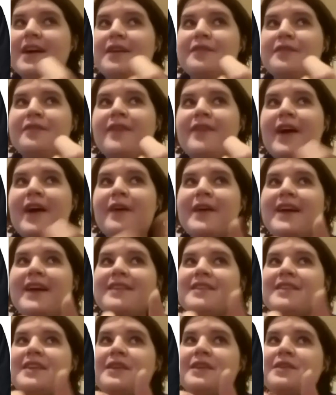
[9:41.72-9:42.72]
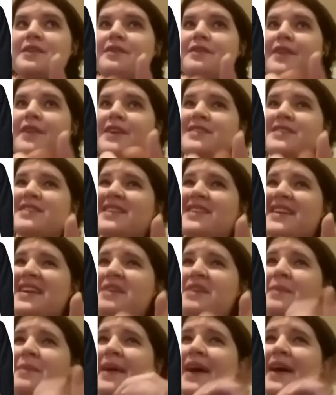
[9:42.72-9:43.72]
Falk has a university
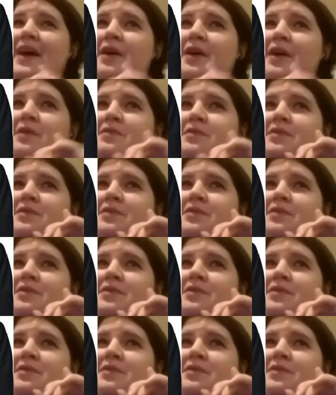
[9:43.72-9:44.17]
about